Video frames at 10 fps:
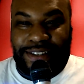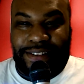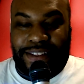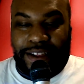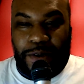
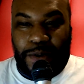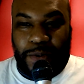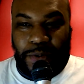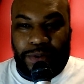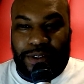the
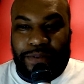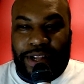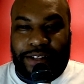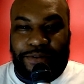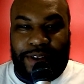whole Too
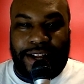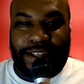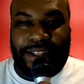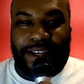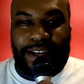Fat to Fly
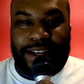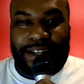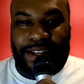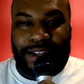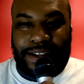thing and
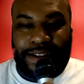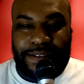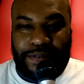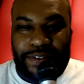the